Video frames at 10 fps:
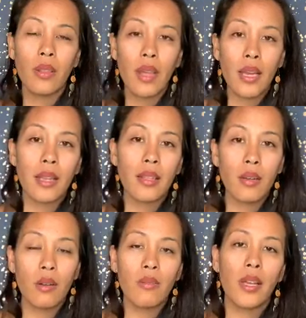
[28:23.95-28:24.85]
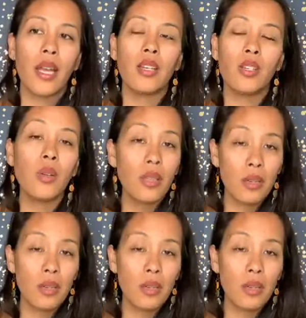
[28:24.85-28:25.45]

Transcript: they get the notification, you get the